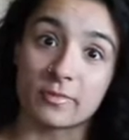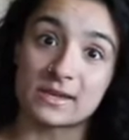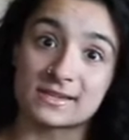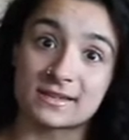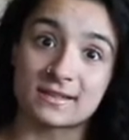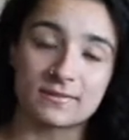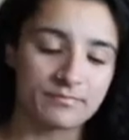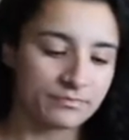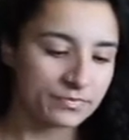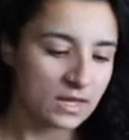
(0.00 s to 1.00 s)
basically.
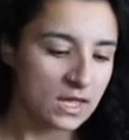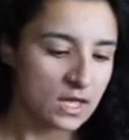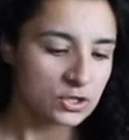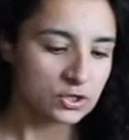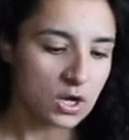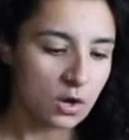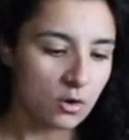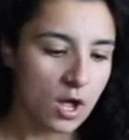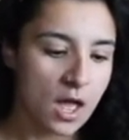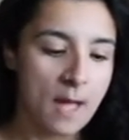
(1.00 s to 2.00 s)

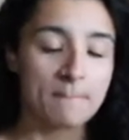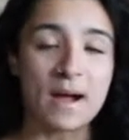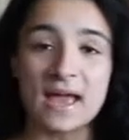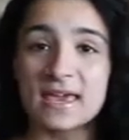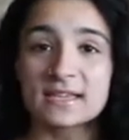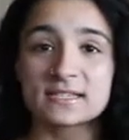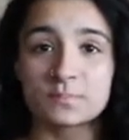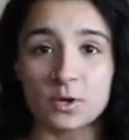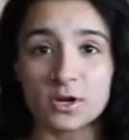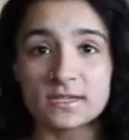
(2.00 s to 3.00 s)
So my
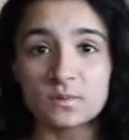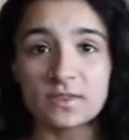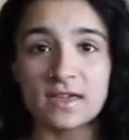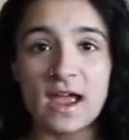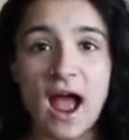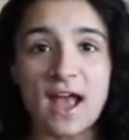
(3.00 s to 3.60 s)
experience with it,